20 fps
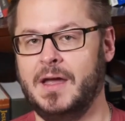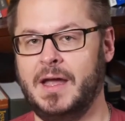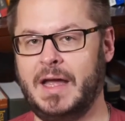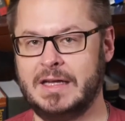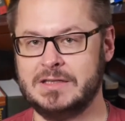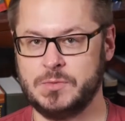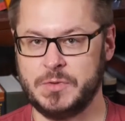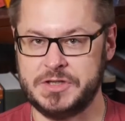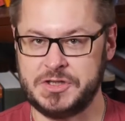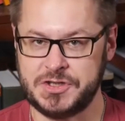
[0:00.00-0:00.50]

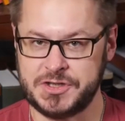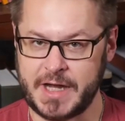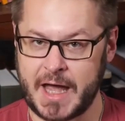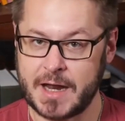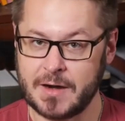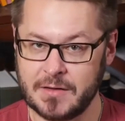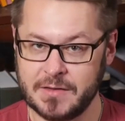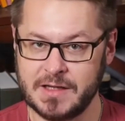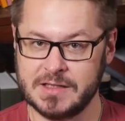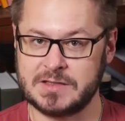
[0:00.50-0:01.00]
As we
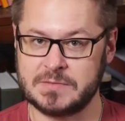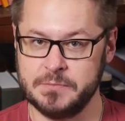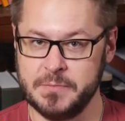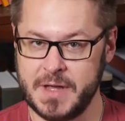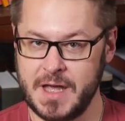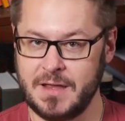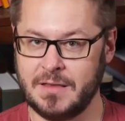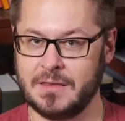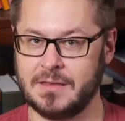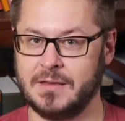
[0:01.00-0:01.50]
shatter this
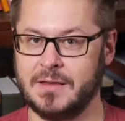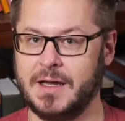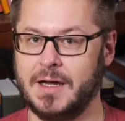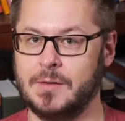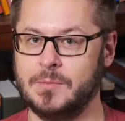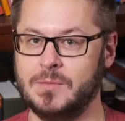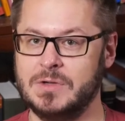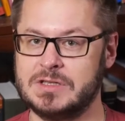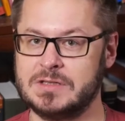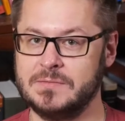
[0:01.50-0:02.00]
myth,
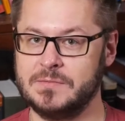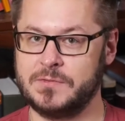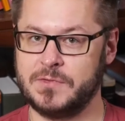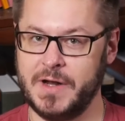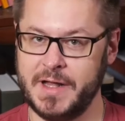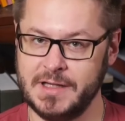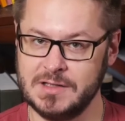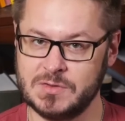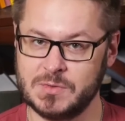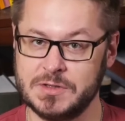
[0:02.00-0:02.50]
our Muslim
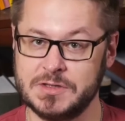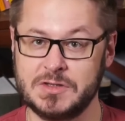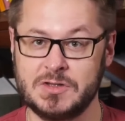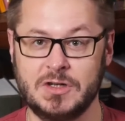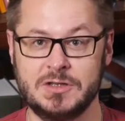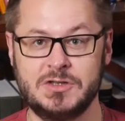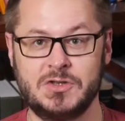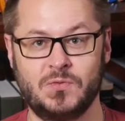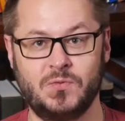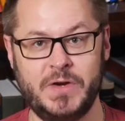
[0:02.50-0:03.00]
friends will
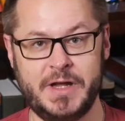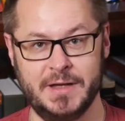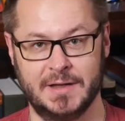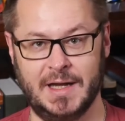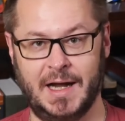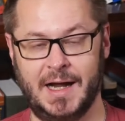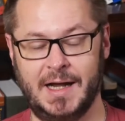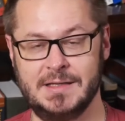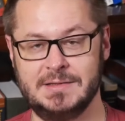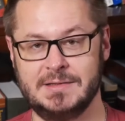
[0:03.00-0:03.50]
start to
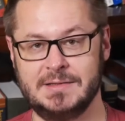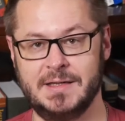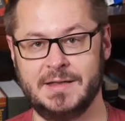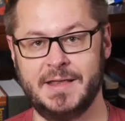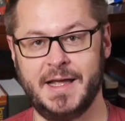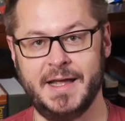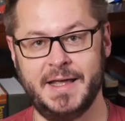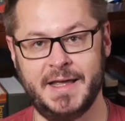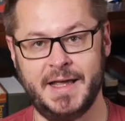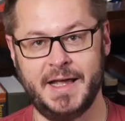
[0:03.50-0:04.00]
realize that
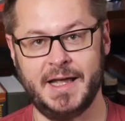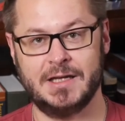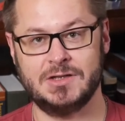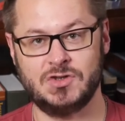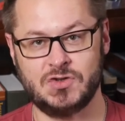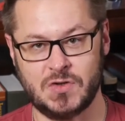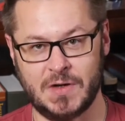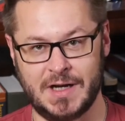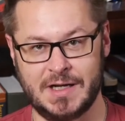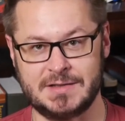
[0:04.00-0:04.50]
they can't
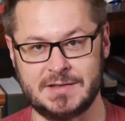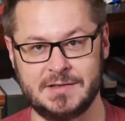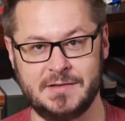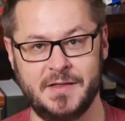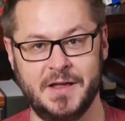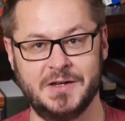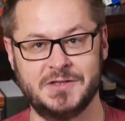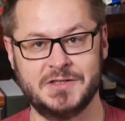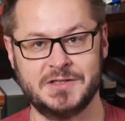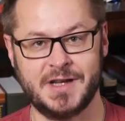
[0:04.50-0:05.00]
trust
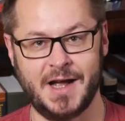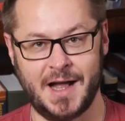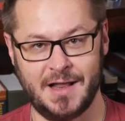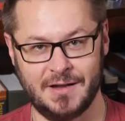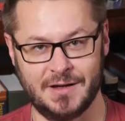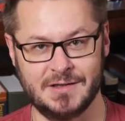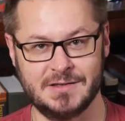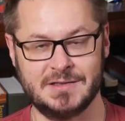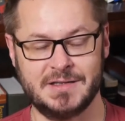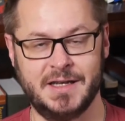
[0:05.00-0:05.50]
their
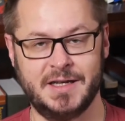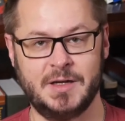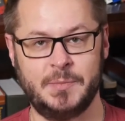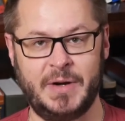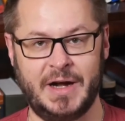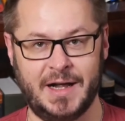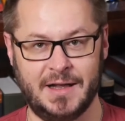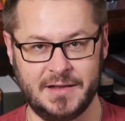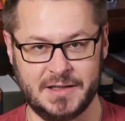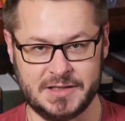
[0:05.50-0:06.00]
scholars and
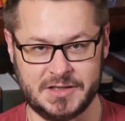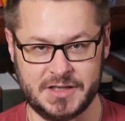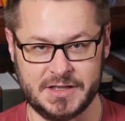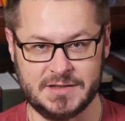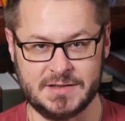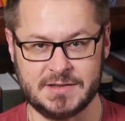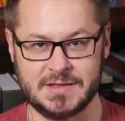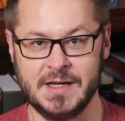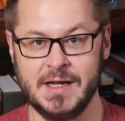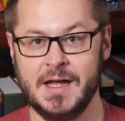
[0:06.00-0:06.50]

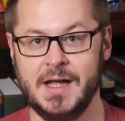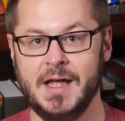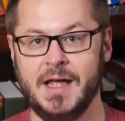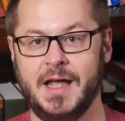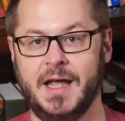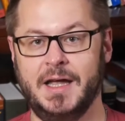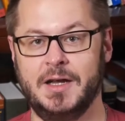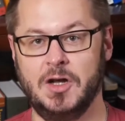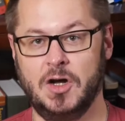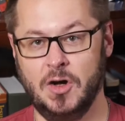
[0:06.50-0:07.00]
apologists,
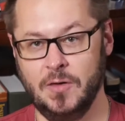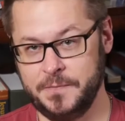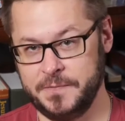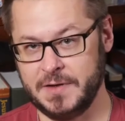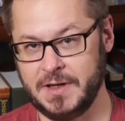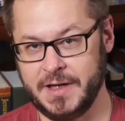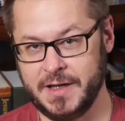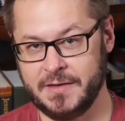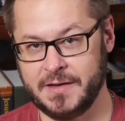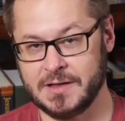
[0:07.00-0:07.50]
and
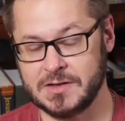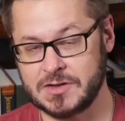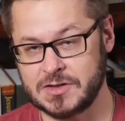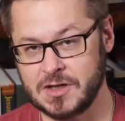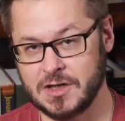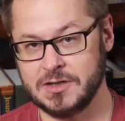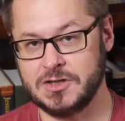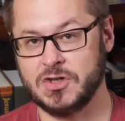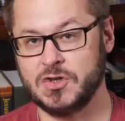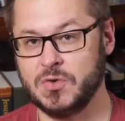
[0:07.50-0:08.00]
hopefully they'll
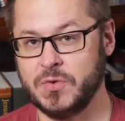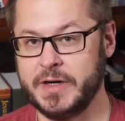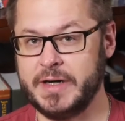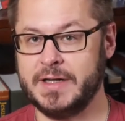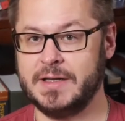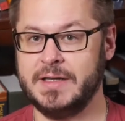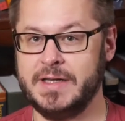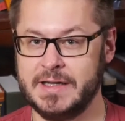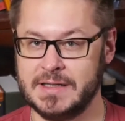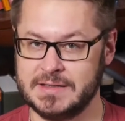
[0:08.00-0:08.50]
start to
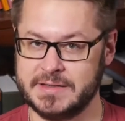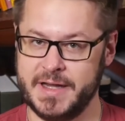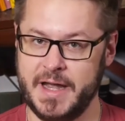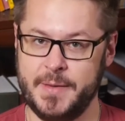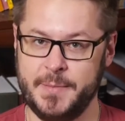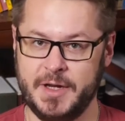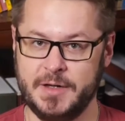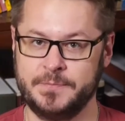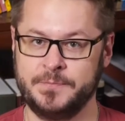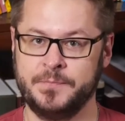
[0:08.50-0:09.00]
critically
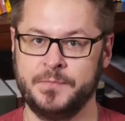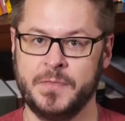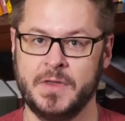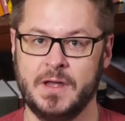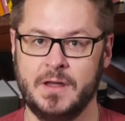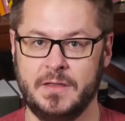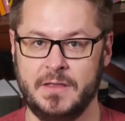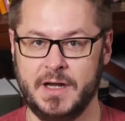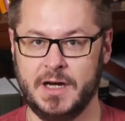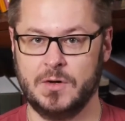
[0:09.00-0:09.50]
examine
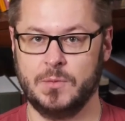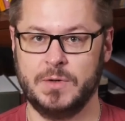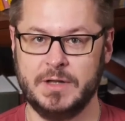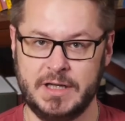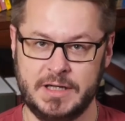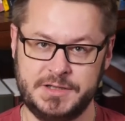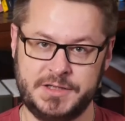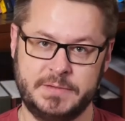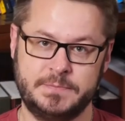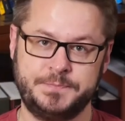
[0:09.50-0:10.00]
their
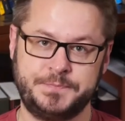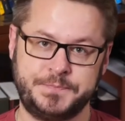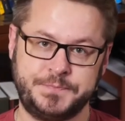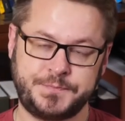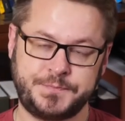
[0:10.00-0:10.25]
religion.